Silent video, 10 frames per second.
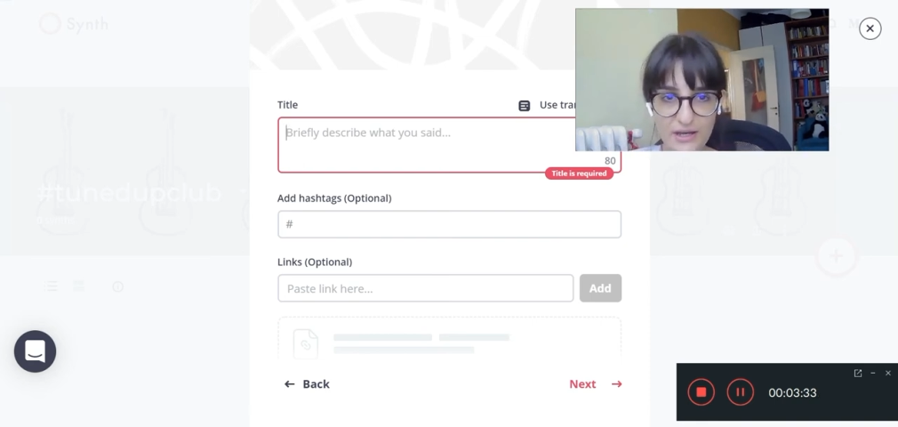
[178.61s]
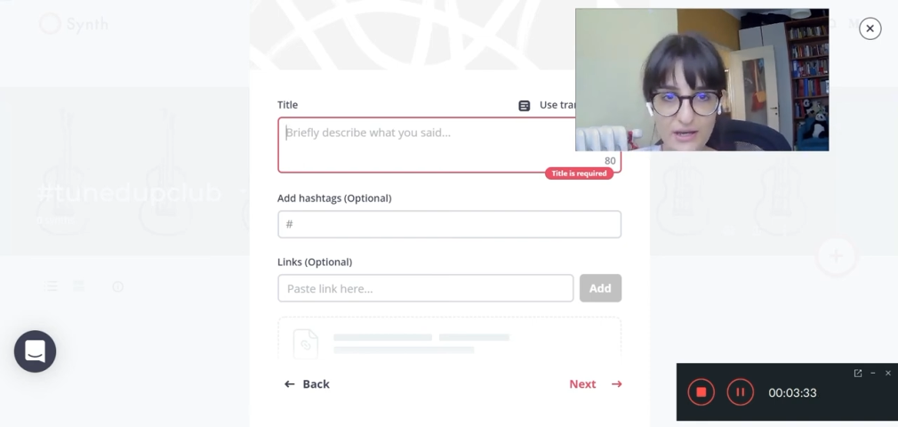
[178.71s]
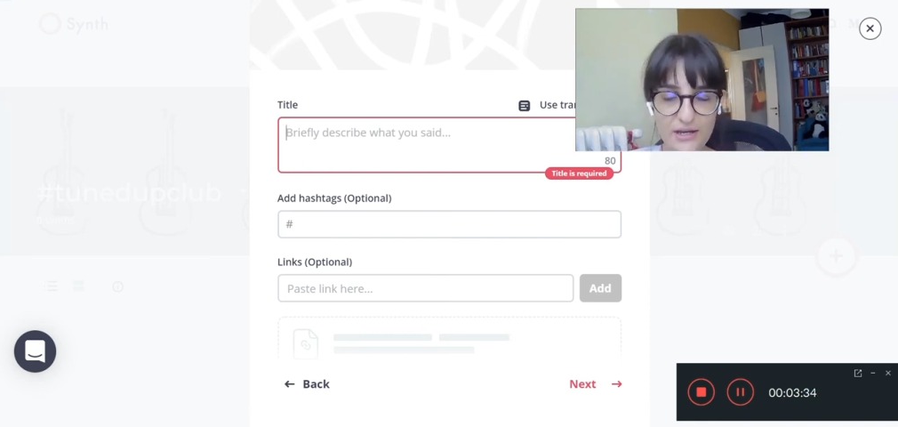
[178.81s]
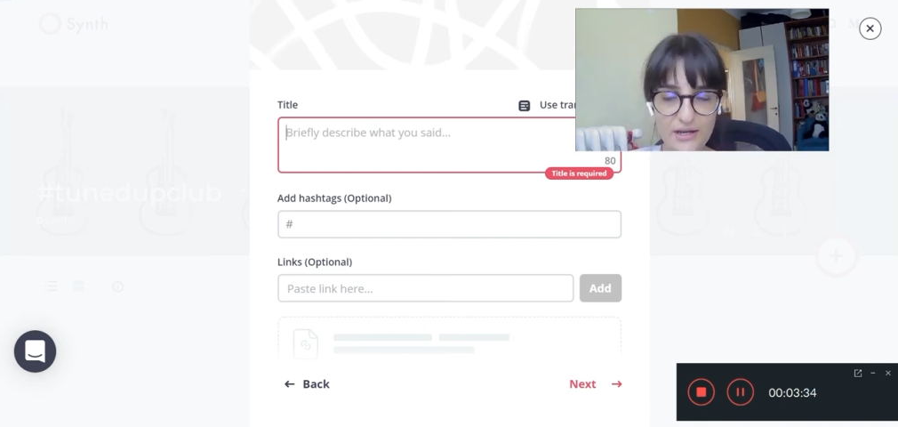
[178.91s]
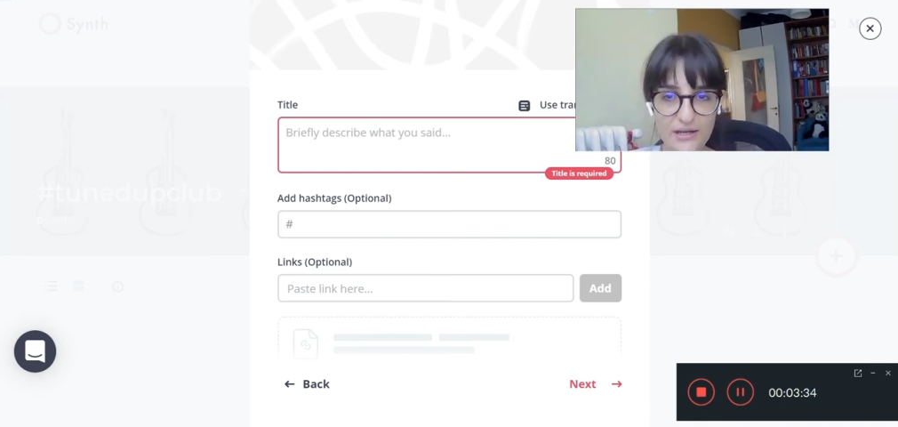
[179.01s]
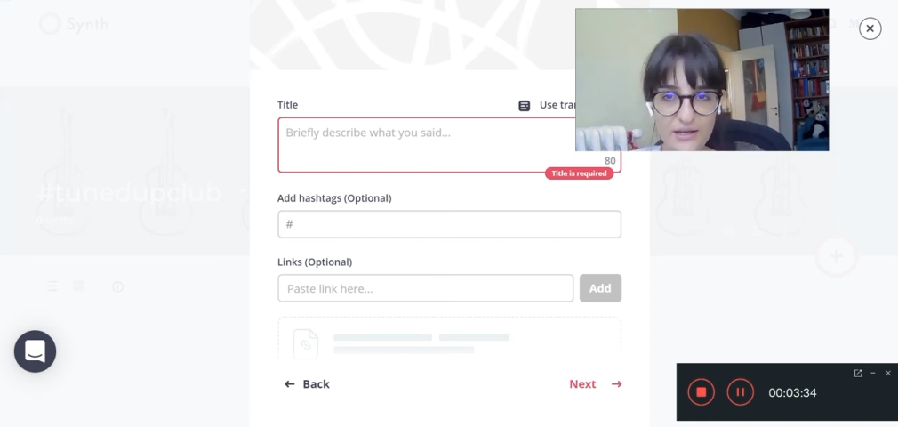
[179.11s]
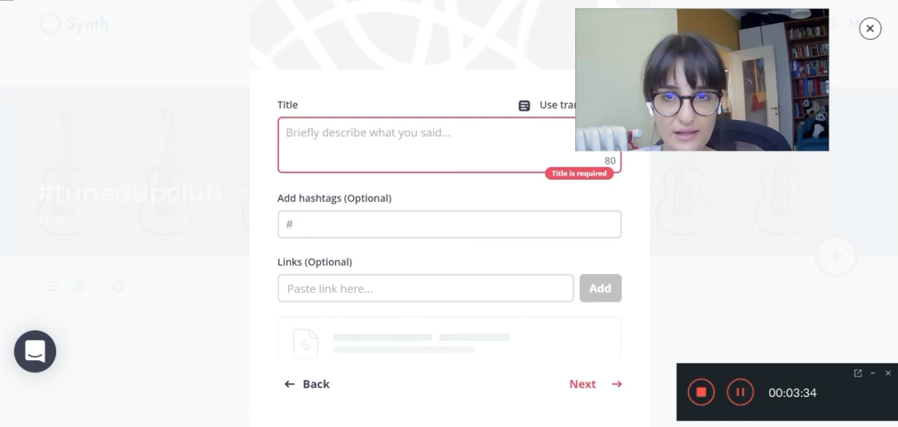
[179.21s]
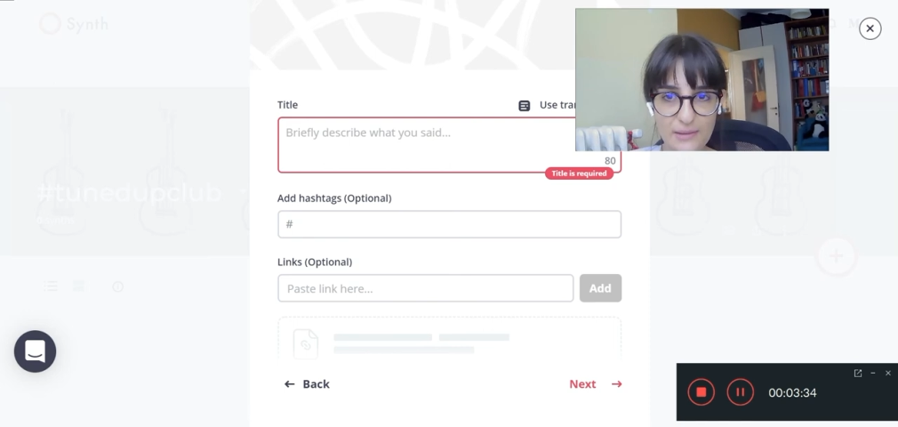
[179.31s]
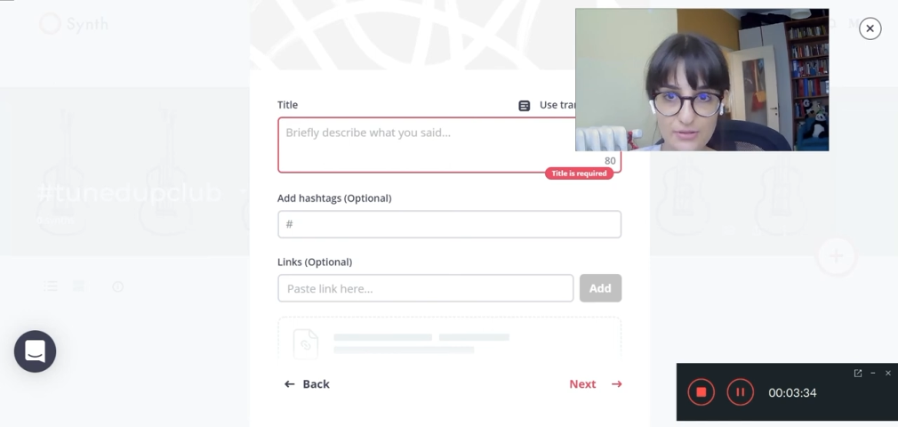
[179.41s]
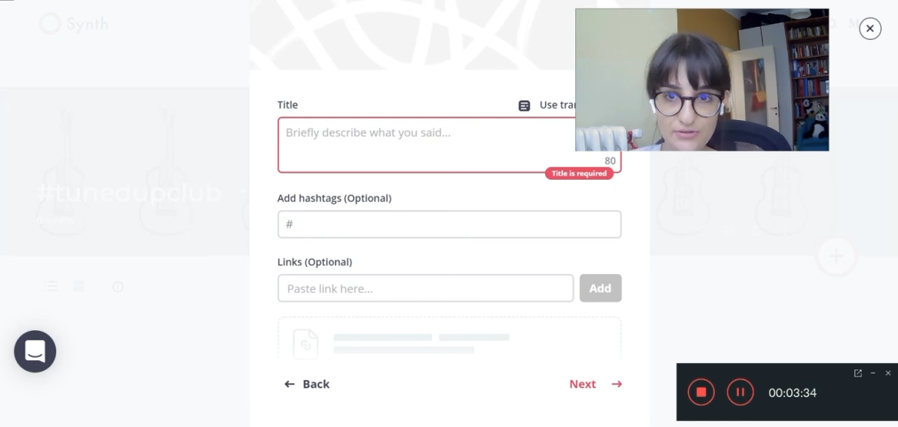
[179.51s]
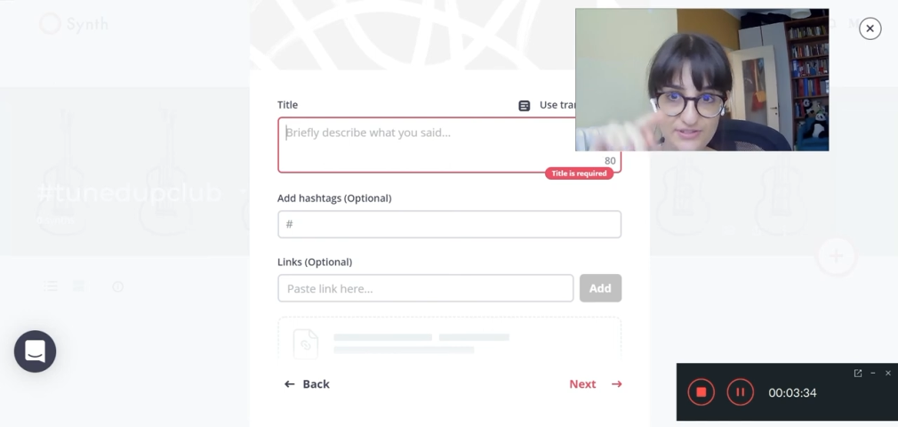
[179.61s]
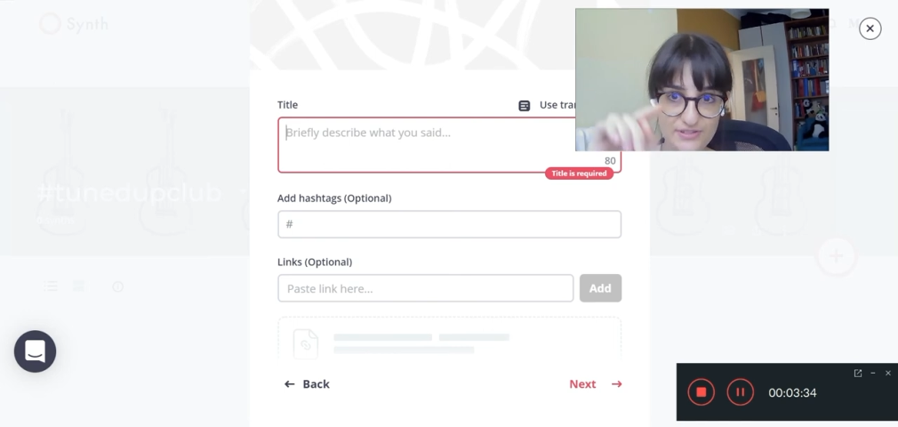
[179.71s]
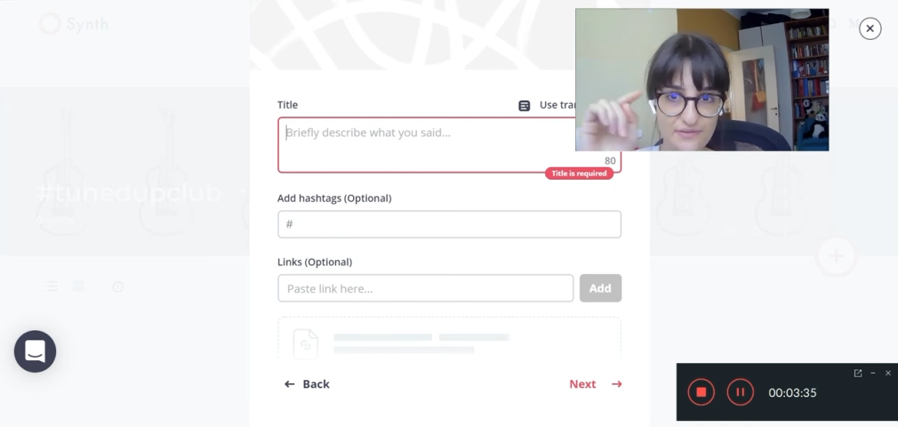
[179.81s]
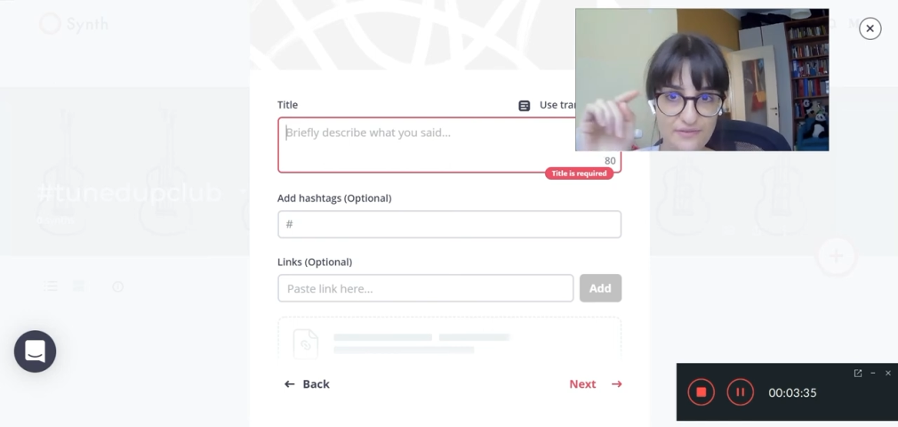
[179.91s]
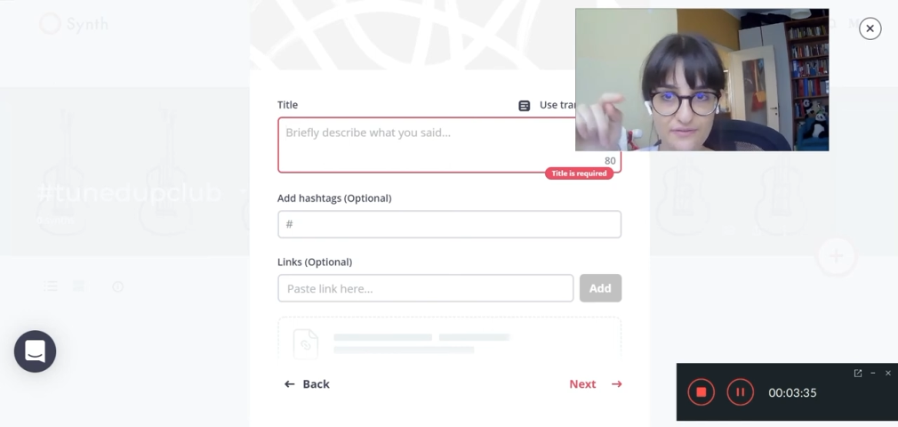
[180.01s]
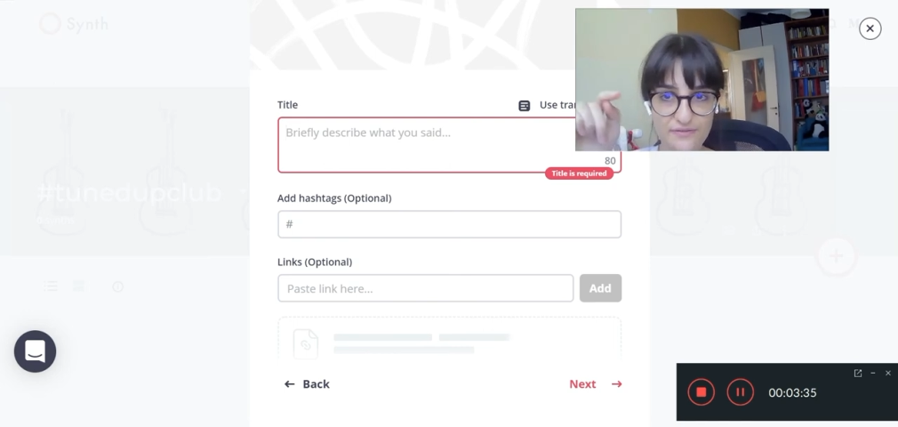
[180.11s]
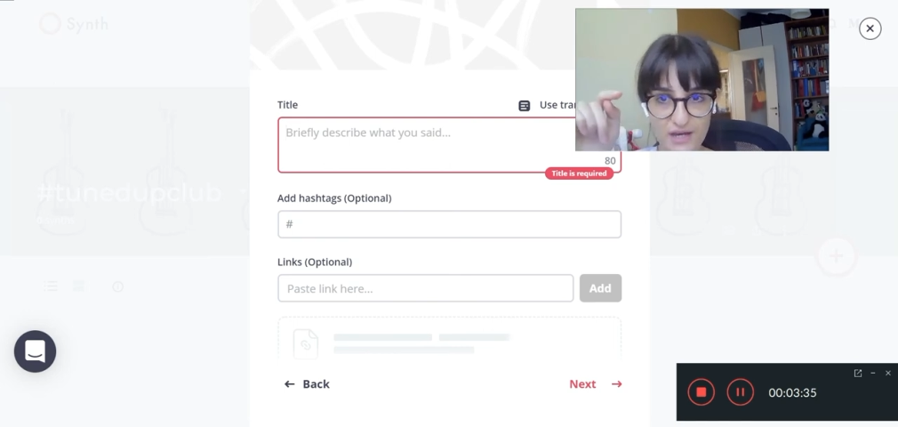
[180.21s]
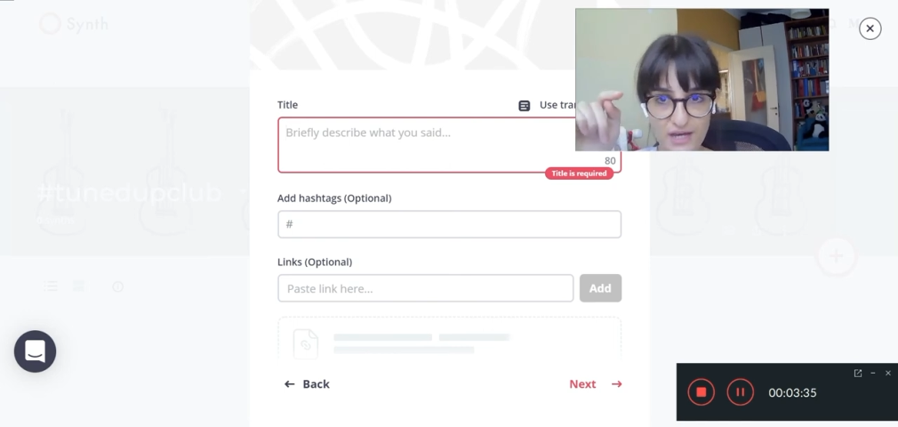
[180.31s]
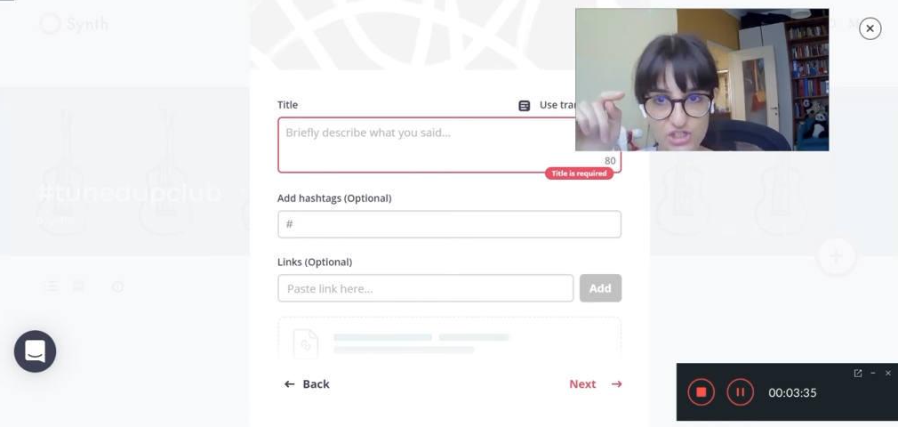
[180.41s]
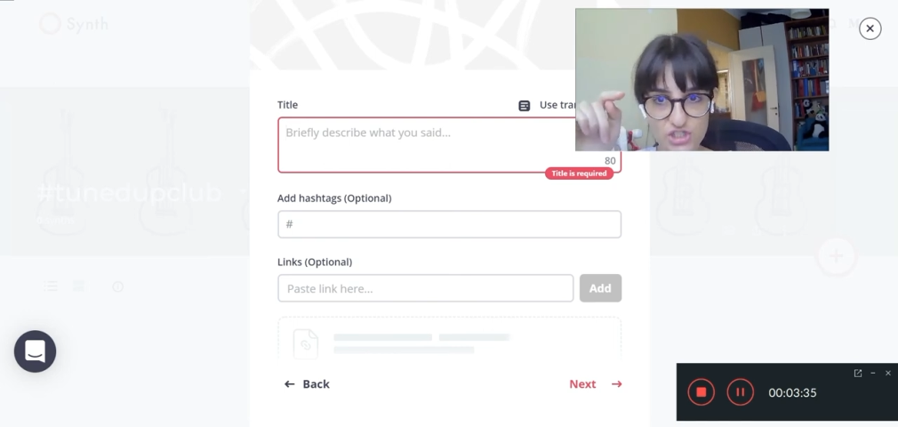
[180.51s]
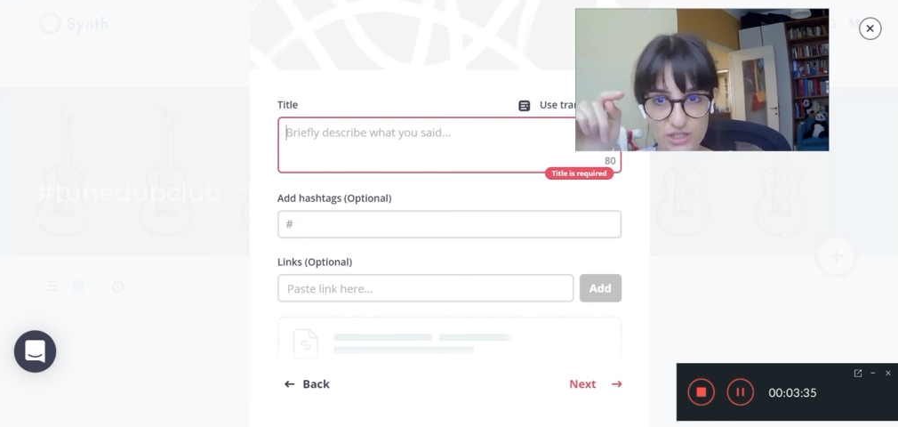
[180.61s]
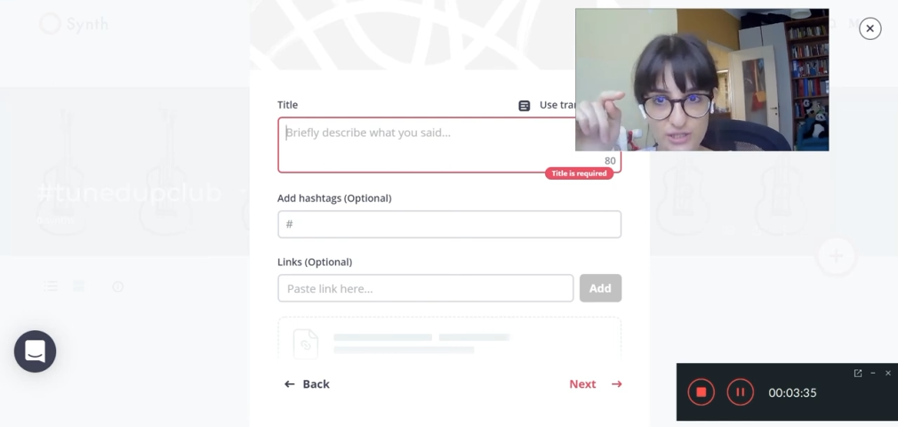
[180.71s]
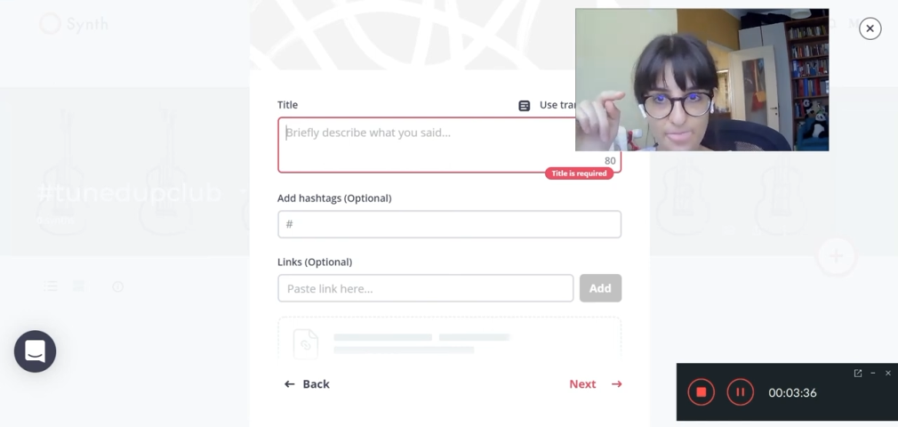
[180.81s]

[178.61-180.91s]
about Synth, actually,